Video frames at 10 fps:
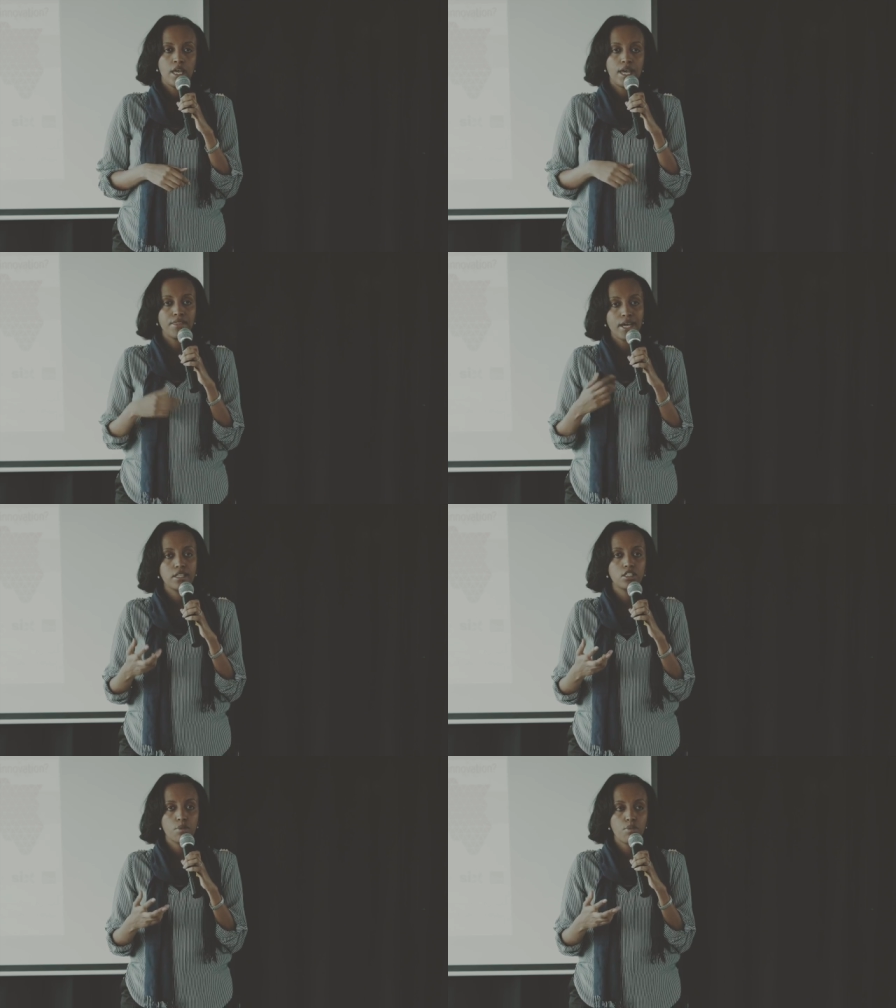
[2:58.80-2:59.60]
and that
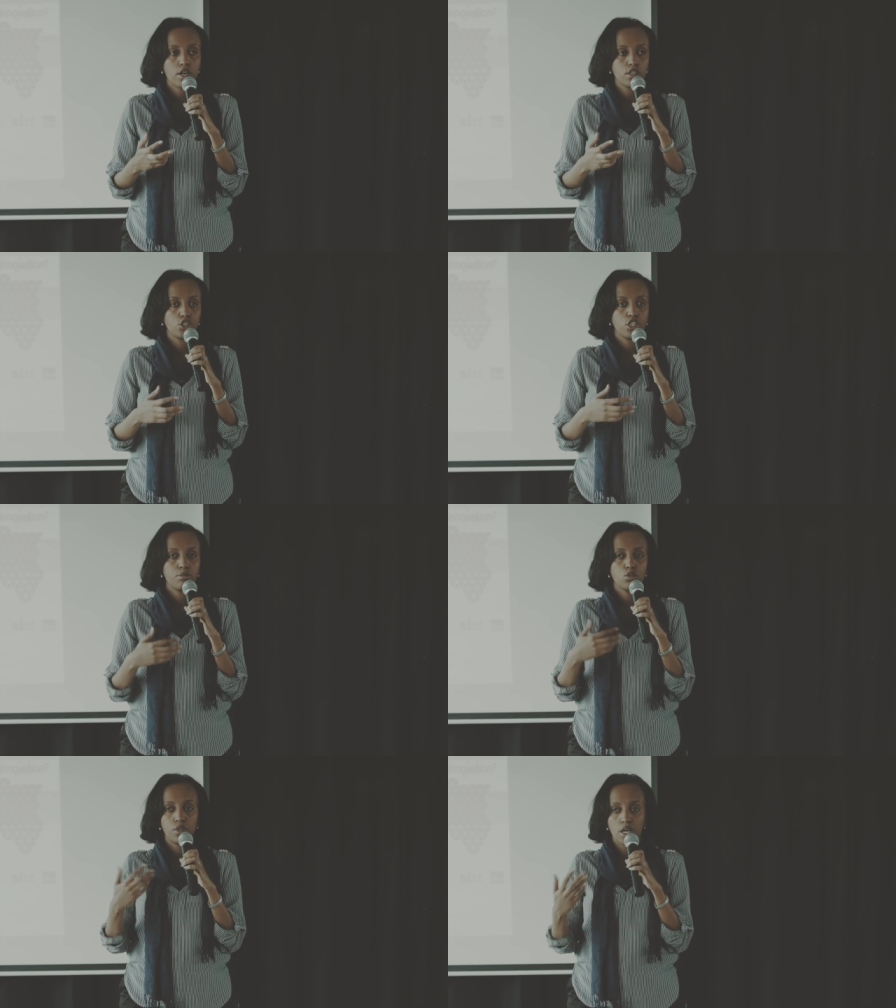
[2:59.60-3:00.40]
is our
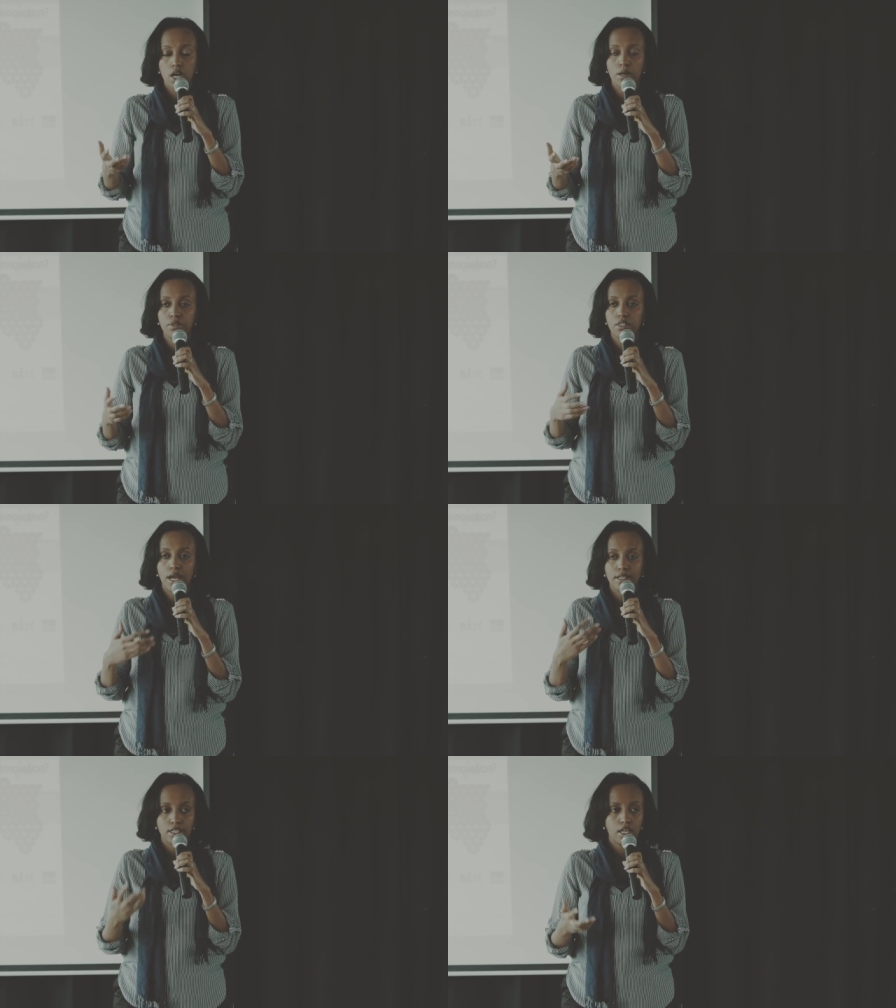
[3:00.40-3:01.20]
partnerships with hubs,
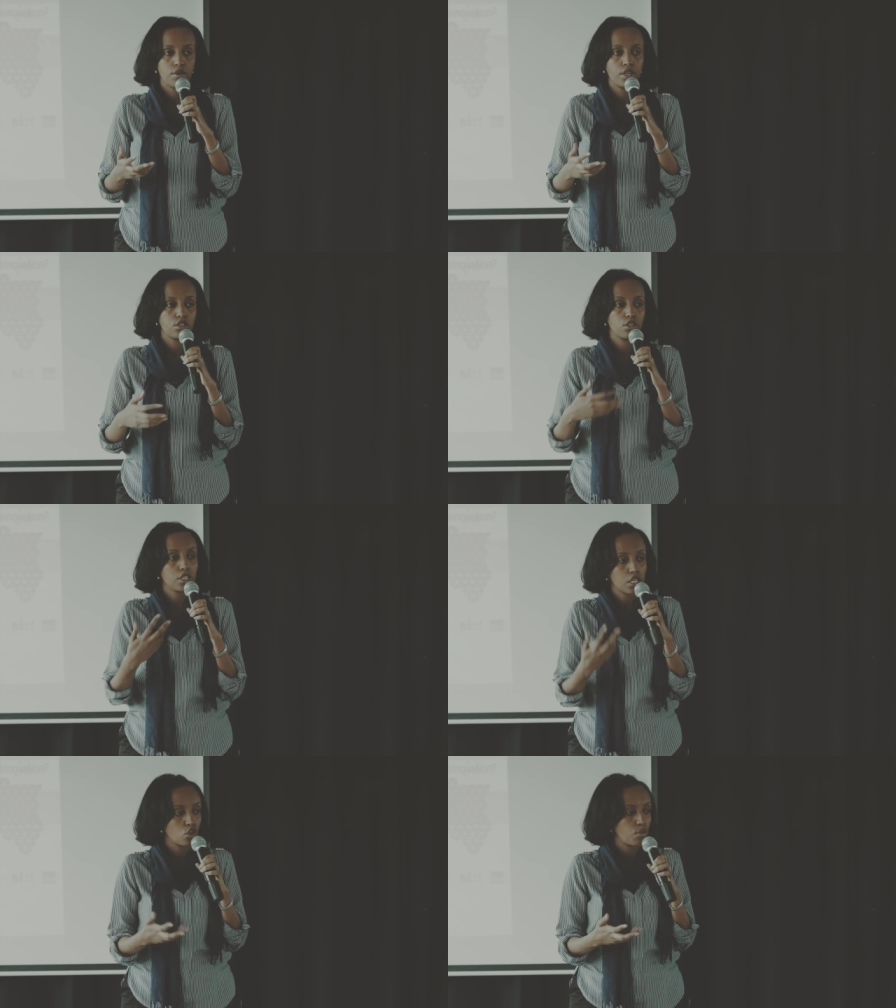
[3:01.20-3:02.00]

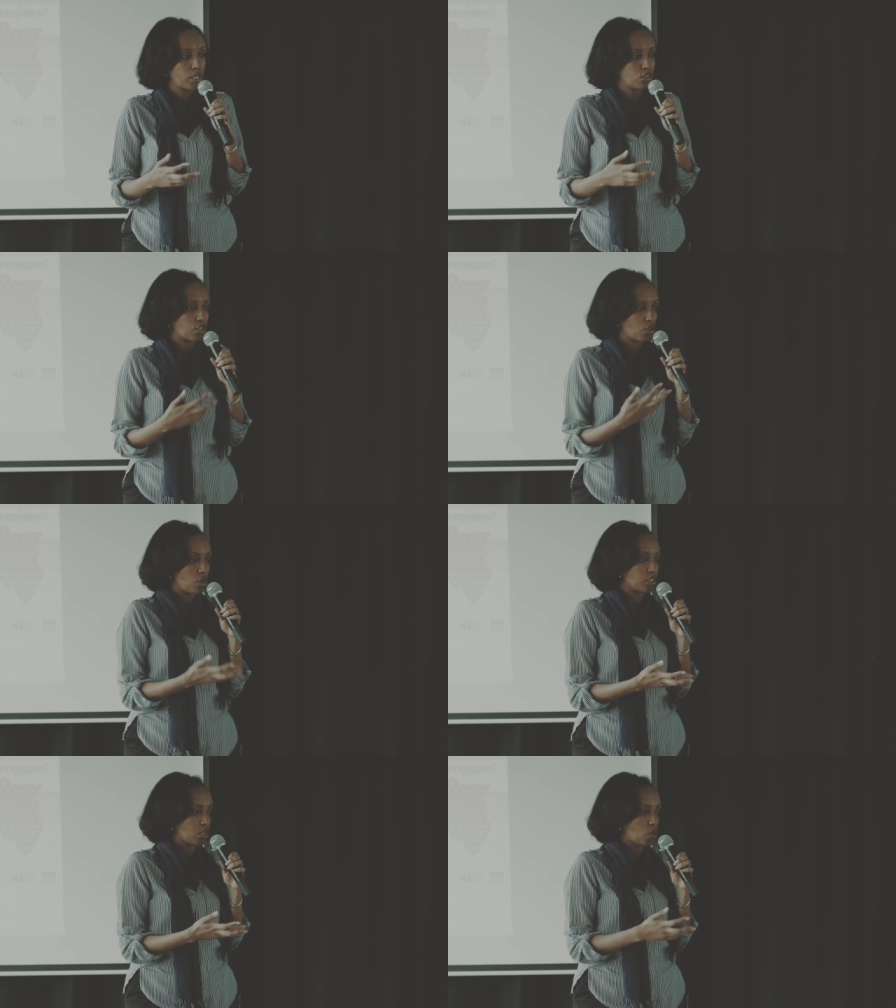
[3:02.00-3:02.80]
accelerators, incubators
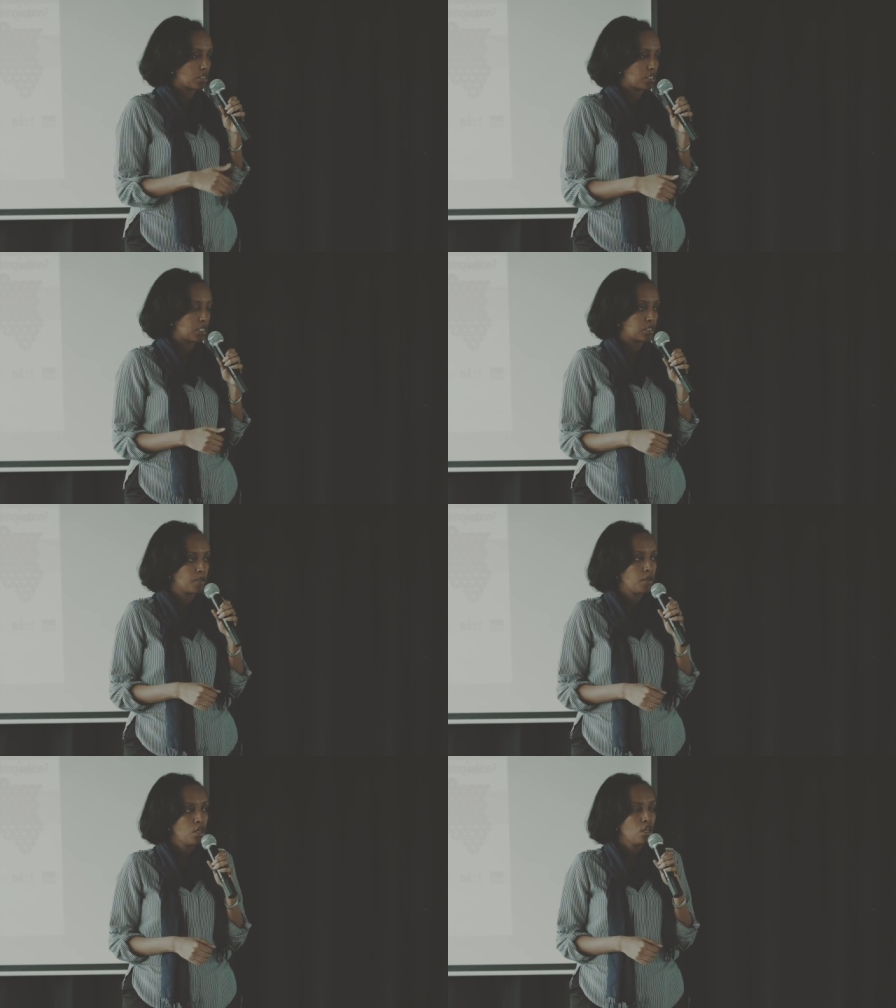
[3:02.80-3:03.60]
across the continent.
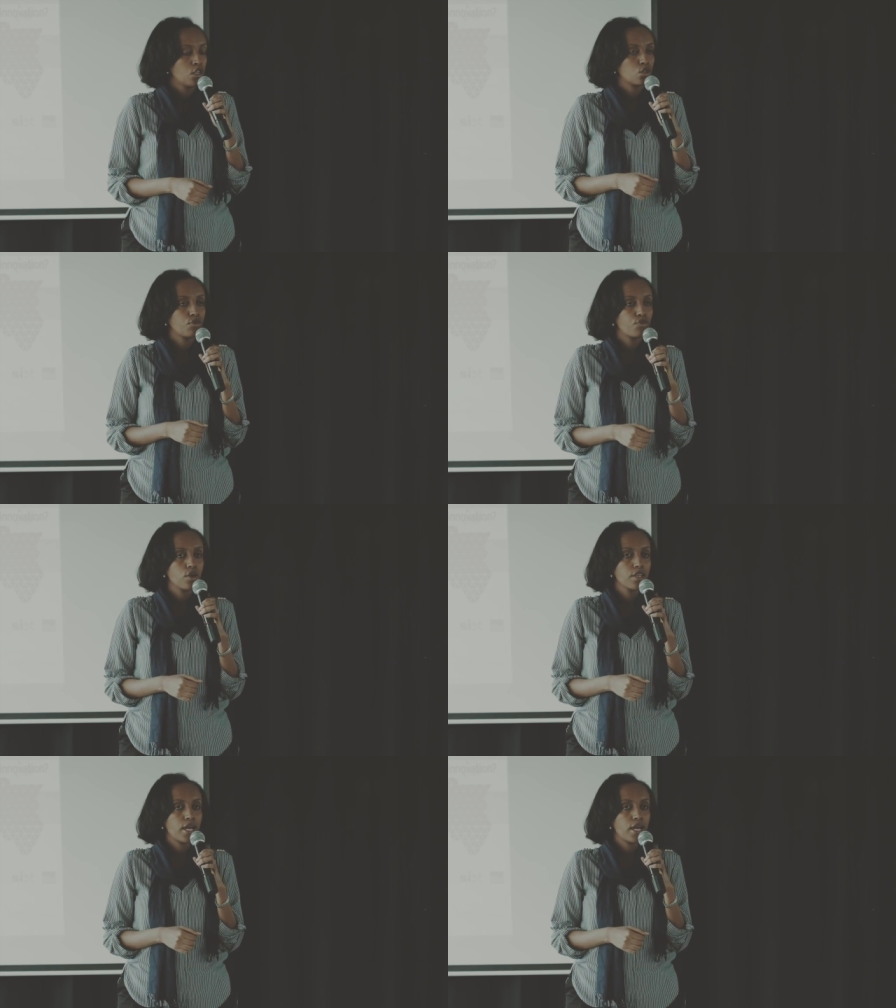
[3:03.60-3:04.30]
So for